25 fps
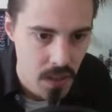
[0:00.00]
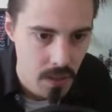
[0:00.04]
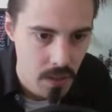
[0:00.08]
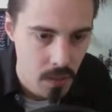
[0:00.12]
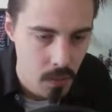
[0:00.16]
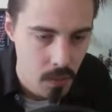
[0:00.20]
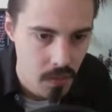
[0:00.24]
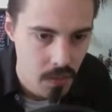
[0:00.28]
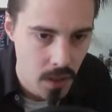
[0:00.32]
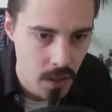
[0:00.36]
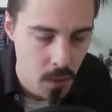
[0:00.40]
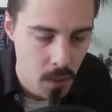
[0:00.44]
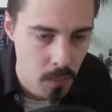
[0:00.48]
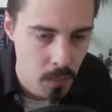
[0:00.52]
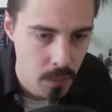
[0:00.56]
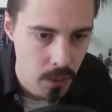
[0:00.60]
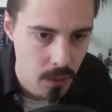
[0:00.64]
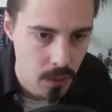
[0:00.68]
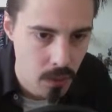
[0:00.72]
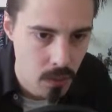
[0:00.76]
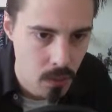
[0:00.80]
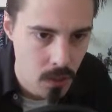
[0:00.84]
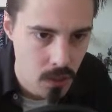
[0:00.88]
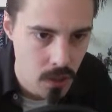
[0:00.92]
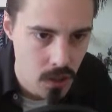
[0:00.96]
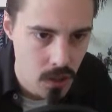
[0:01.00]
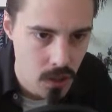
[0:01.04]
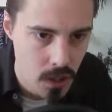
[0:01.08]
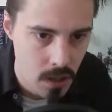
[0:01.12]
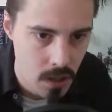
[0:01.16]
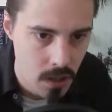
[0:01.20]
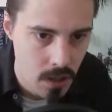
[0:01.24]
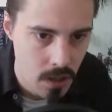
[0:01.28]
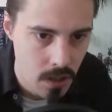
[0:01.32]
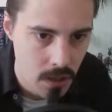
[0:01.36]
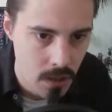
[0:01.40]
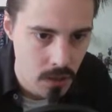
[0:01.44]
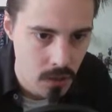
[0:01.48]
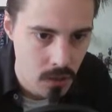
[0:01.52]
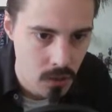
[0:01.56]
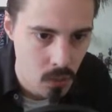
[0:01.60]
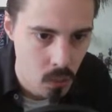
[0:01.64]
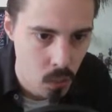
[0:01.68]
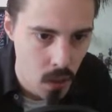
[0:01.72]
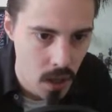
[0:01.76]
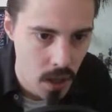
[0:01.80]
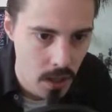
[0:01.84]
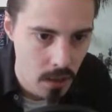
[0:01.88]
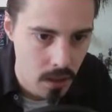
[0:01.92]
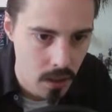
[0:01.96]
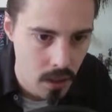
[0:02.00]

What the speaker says: We found a blue shard as well.